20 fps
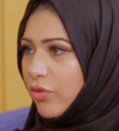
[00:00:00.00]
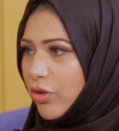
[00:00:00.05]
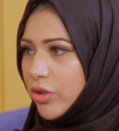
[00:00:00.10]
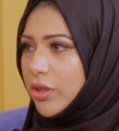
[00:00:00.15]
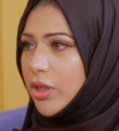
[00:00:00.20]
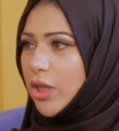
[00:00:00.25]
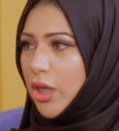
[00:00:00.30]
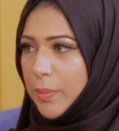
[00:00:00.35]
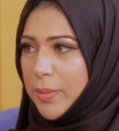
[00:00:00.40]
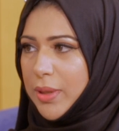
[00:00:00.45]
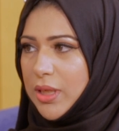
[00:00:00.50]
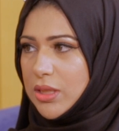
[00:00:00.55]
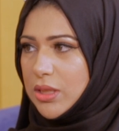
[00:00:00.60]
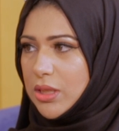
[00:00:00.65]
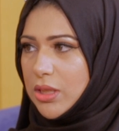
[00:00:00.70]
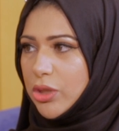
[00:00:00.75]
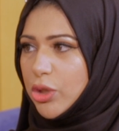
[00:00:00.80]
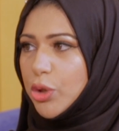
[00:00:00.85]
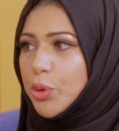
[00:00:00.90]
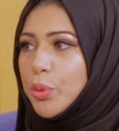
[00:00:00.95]
For the
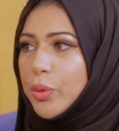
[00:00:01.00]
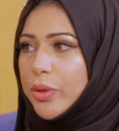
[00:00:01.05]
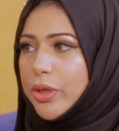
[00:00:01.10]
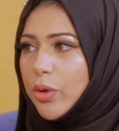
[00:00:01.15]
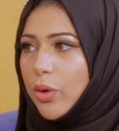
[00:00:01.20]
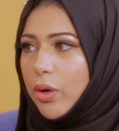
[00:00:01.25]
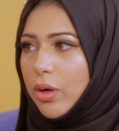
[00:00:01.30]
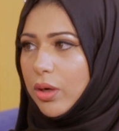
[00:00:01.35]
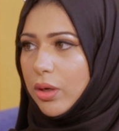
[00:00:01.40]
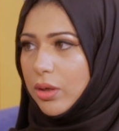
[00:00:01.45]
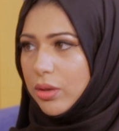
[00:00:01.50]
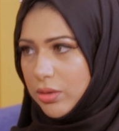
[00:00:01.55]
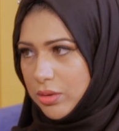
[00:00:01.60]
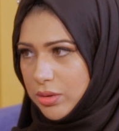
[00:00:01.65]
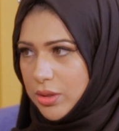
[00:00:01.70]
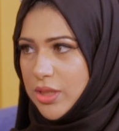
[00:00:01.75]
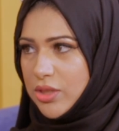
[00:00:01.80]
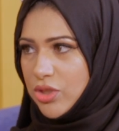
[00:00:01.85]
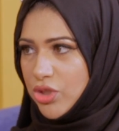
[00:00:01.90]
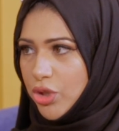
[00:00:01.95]
community through
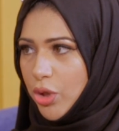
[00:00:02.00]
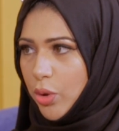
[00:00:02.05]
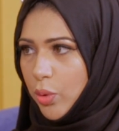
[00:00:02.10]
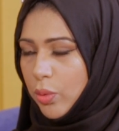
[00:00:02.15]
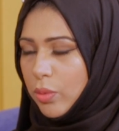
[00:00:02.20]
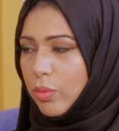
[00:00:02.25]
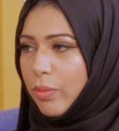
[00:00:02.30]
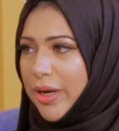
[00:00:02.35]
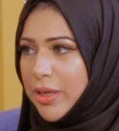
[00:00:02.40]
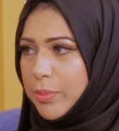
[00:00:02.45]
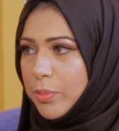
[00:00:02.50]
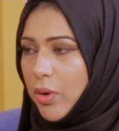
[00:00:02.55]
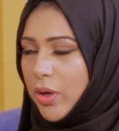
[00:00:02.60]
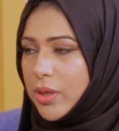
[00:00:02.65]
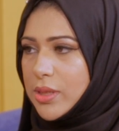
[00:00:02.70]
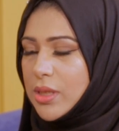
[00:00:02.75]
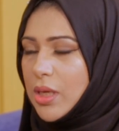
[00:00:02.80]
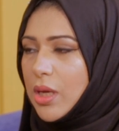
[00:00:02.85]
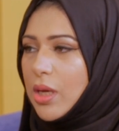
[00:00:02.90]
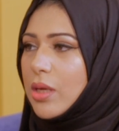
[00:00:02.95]
this show, White
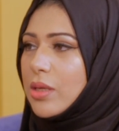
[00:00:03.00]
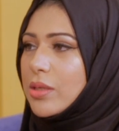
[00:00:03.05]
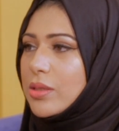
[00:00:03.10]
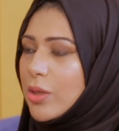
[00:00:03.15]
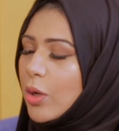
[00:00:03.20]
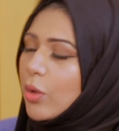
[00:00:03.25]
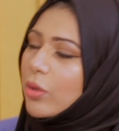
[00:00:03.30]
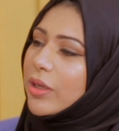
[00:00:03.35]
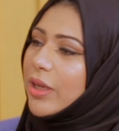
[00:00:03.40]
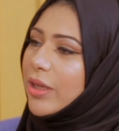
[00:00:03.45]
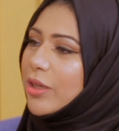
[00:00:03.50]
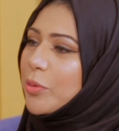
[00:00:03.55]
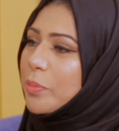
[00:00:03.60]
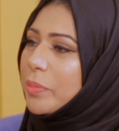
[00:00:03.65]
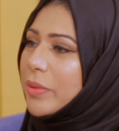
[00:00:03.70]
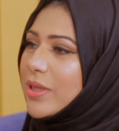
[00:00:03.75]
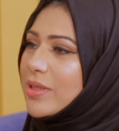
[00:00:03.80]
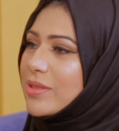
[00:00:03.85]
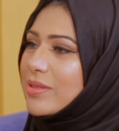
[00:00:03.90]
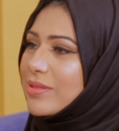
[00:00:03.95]
Box. Yes. So can
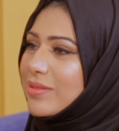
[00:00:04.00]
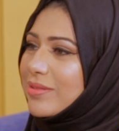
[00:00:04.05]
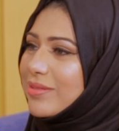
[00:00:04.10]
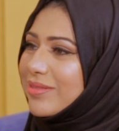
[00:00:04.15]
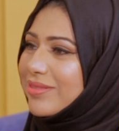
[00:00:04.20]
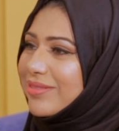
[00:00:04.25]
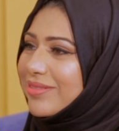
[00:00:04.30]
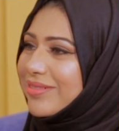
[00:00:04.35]
you please?